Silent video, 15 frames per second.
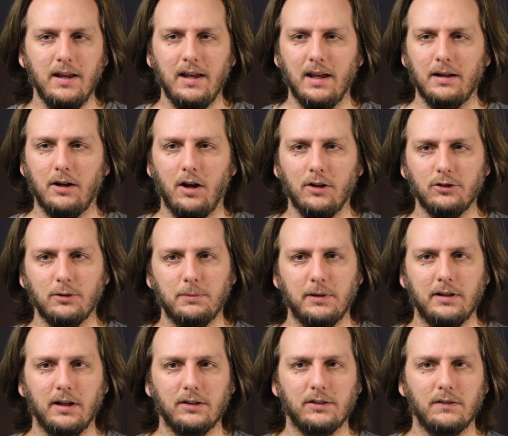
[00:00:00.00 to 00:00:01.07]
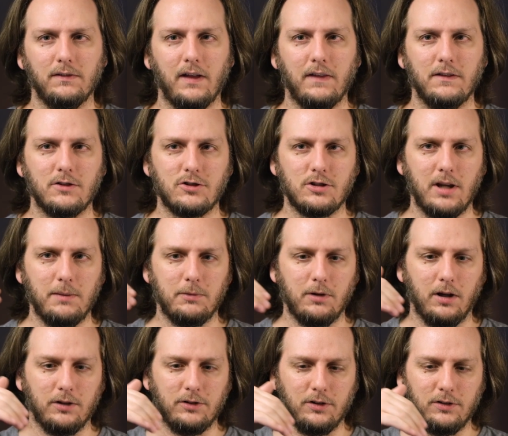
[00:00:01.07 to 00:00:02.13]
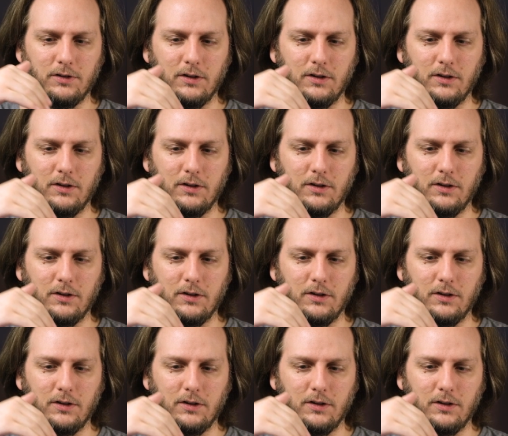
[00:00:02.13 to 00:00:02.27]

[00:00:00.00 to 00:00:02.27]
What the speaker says: and also because of that, the shape causes